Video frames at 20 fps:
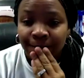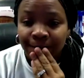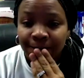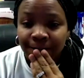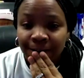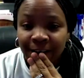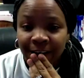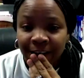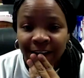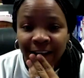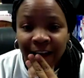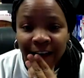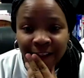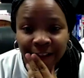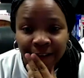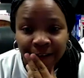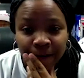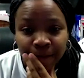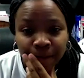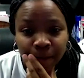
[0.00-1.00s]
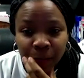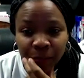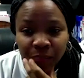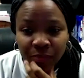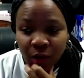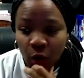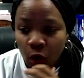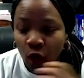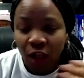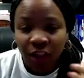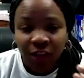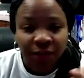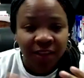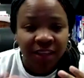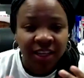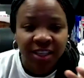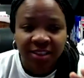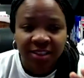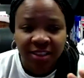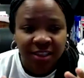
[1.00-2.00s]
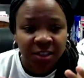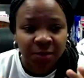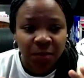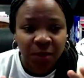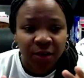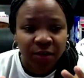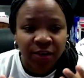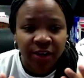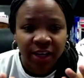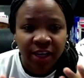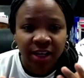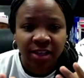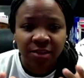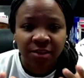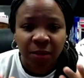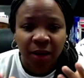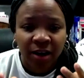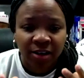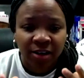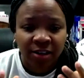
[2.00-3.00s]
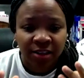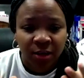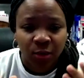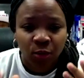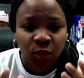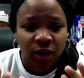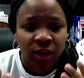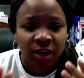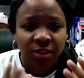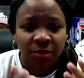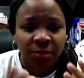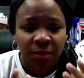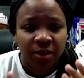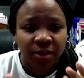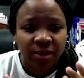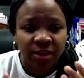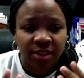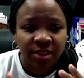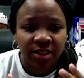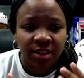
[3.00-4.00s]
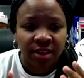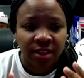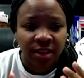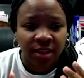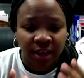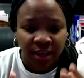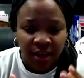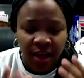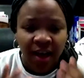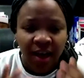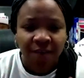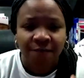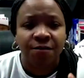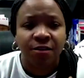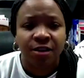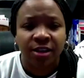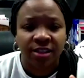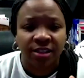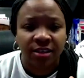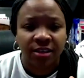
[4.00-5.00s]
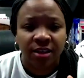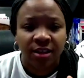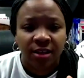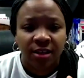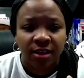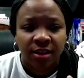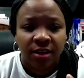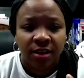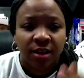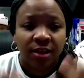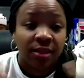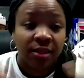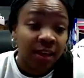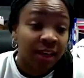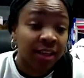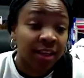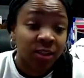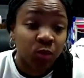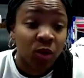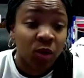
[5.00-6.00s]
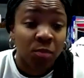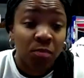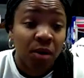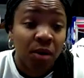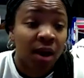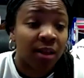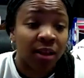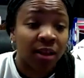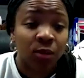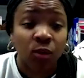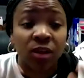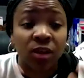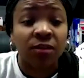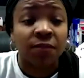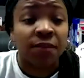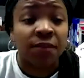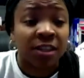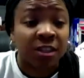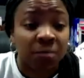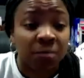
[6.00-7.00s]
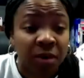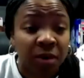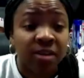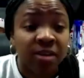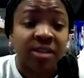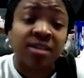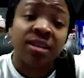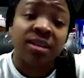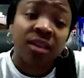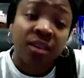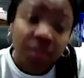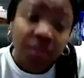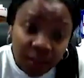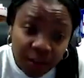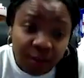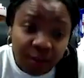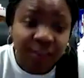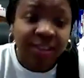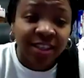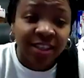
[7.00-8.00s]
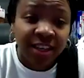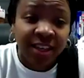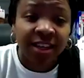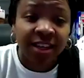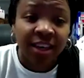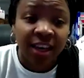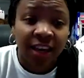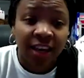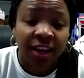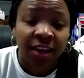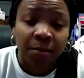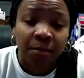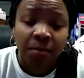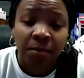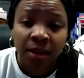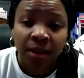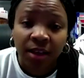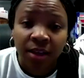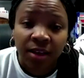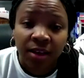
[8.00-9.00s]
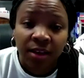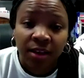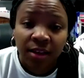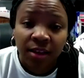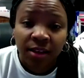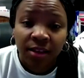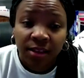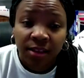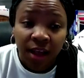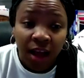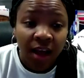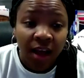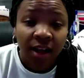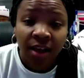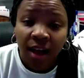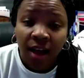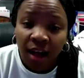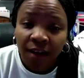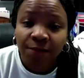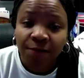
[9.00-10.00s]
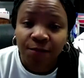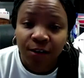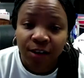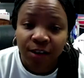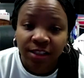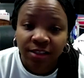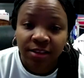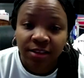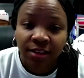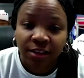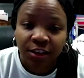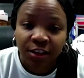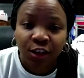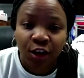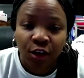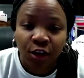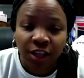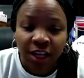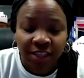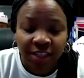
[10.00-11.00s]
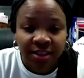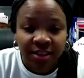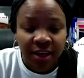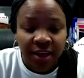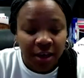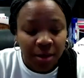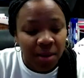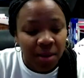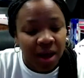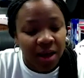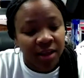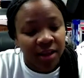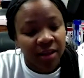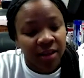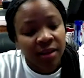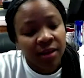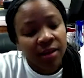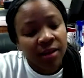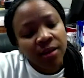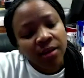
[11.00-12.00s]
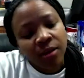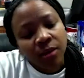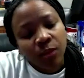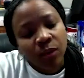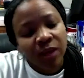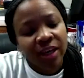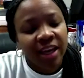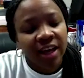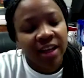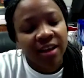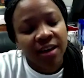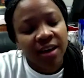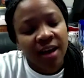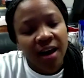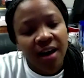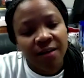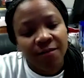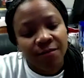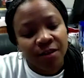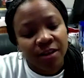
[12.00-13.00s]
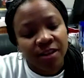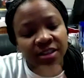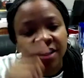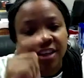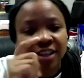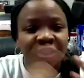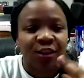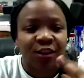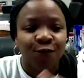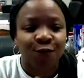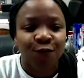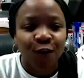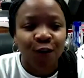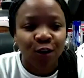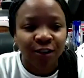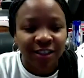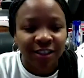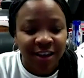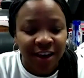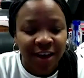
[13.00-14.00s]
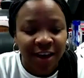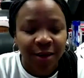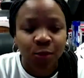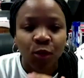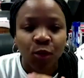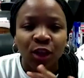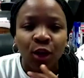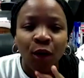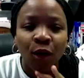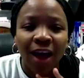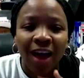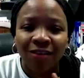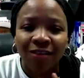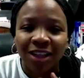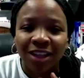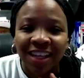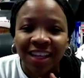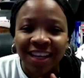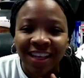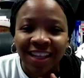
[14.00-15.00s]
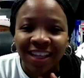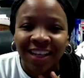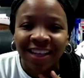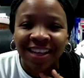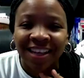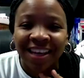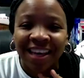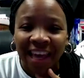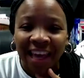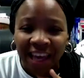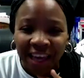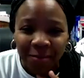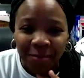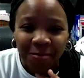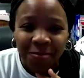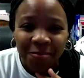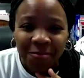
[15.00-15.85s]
They're kind of, all of these experience, Paris, that we're experiencing in conference are things we probably would have experienced in a 13-game non-conference. You know, let's think about it. We get in conference, it's the first time we don't have a lead in the game.